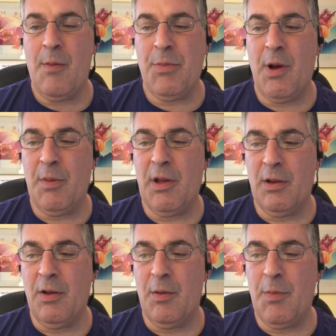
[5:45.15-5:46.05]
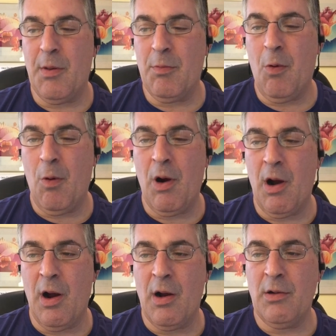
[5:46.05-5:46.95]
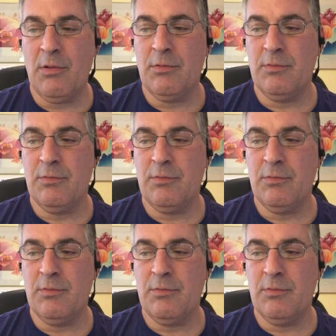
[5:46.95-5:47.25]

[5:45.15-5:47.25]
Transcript: Probably a little bit more